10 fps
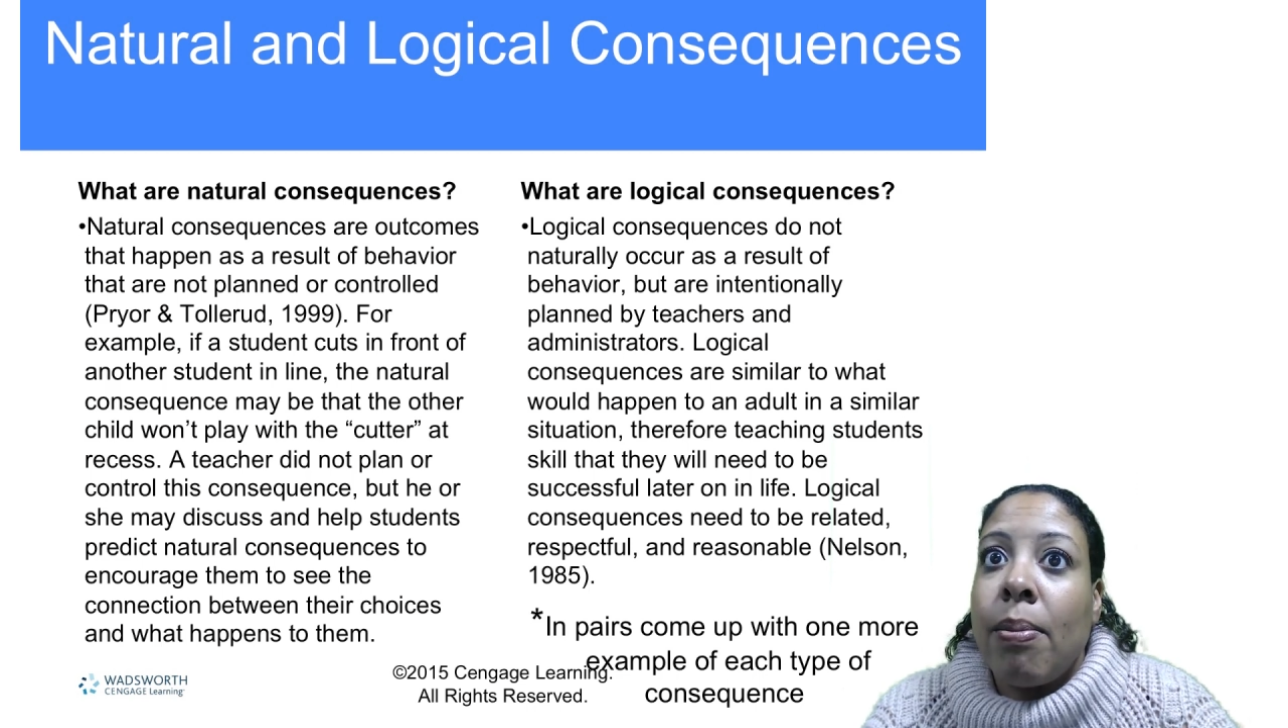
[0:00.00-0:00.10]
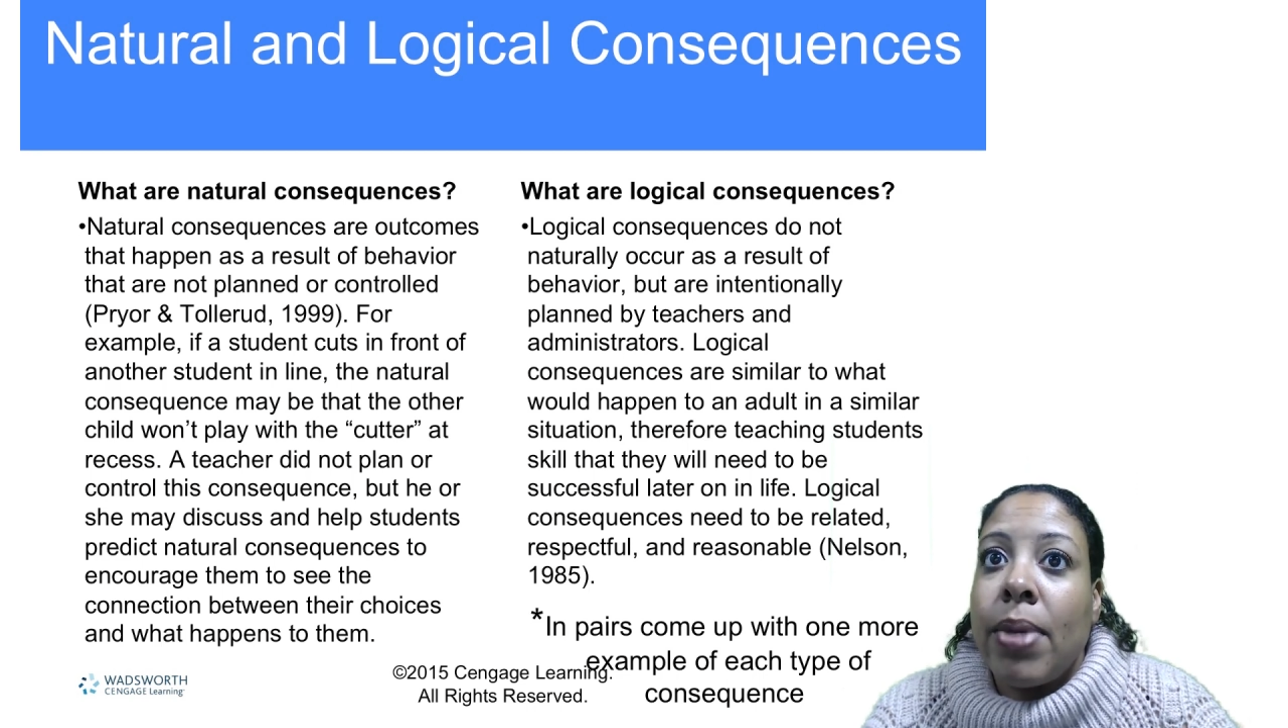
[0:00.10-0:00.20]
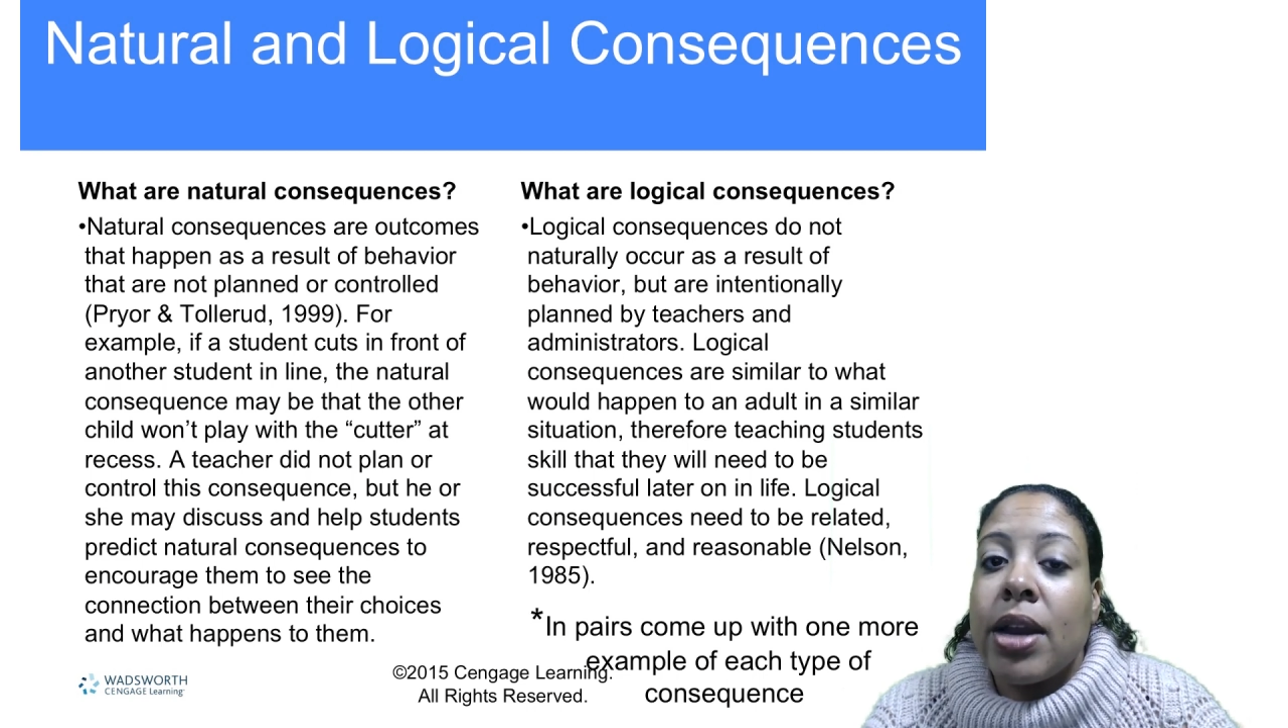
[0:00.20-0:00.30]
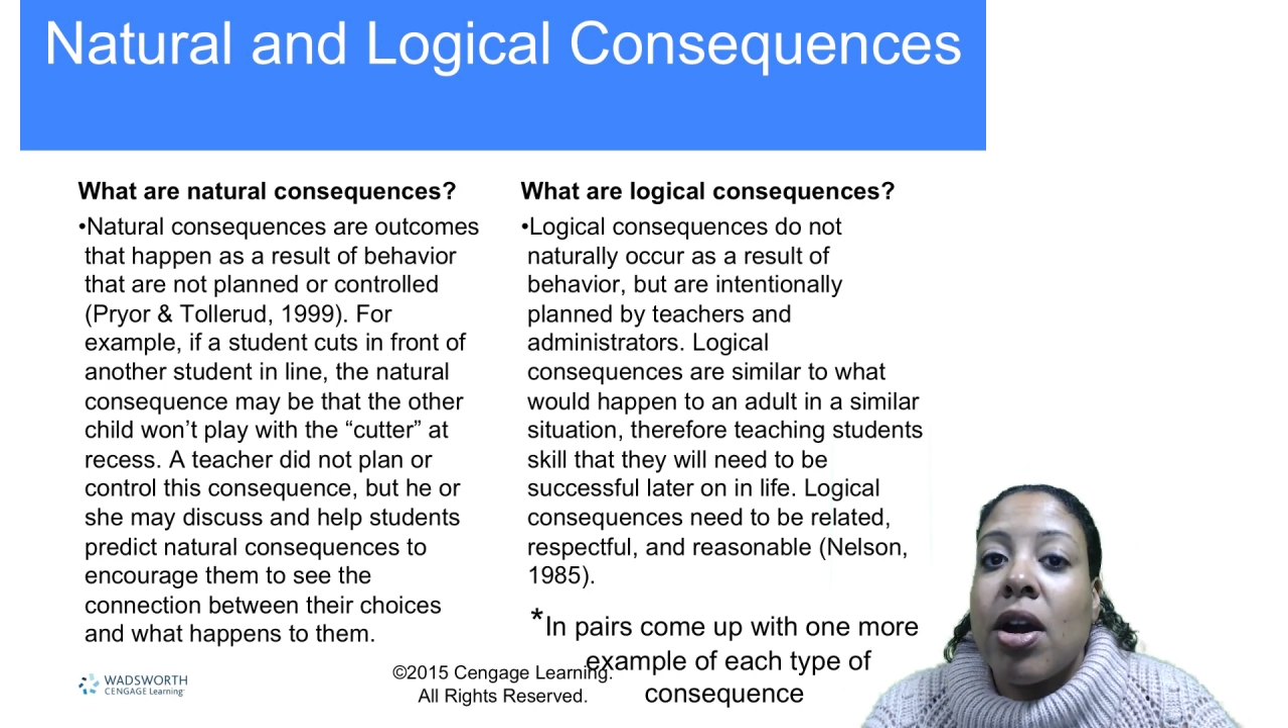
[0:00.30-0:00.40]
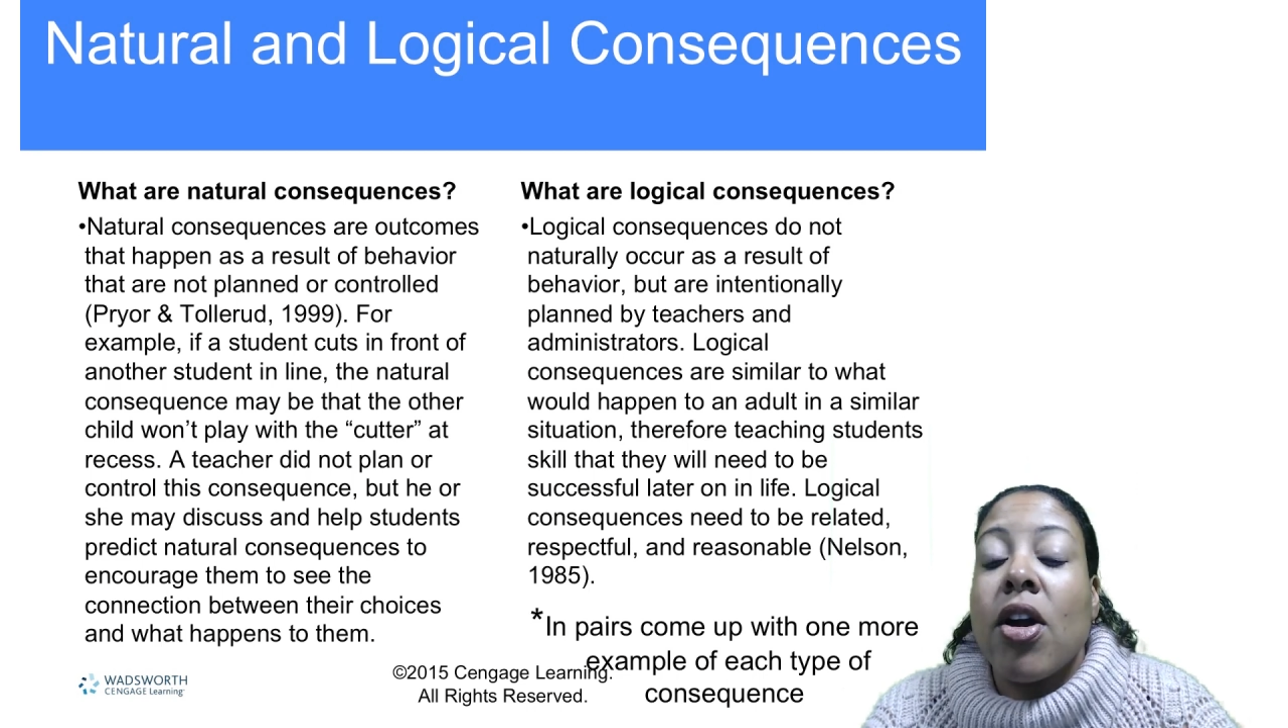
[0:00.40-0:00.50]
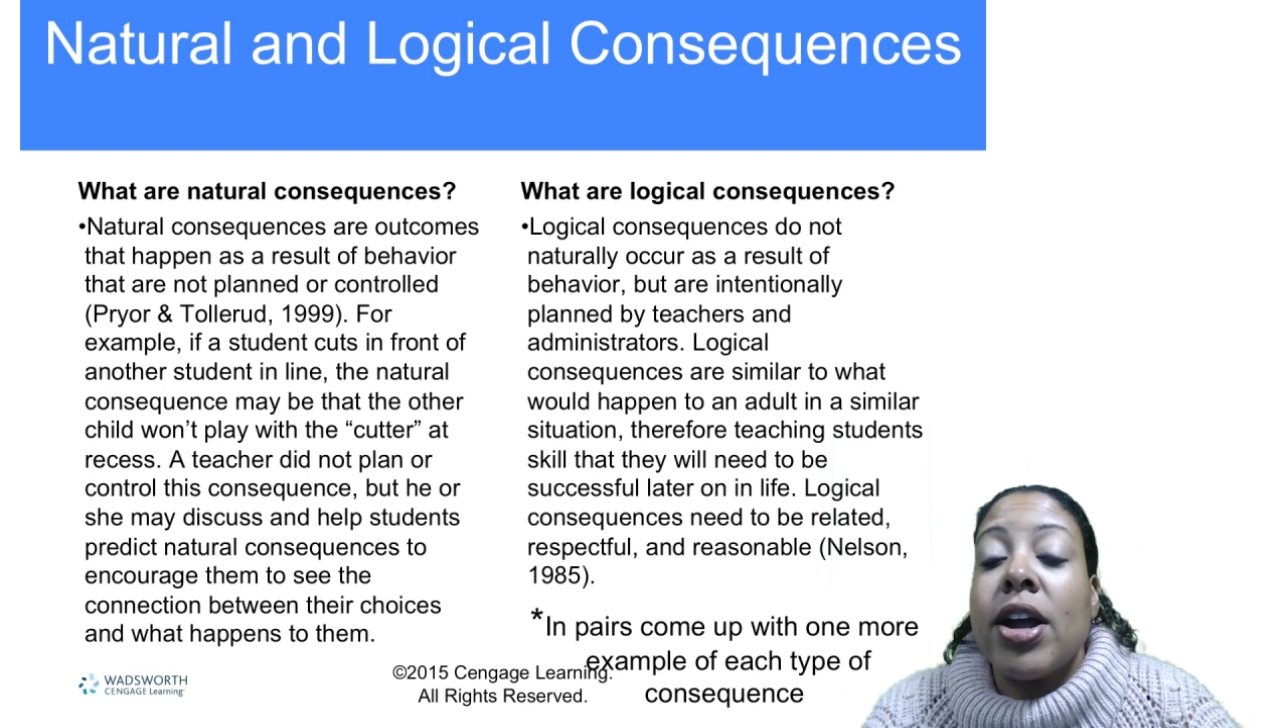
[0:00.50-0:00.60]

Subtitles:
but are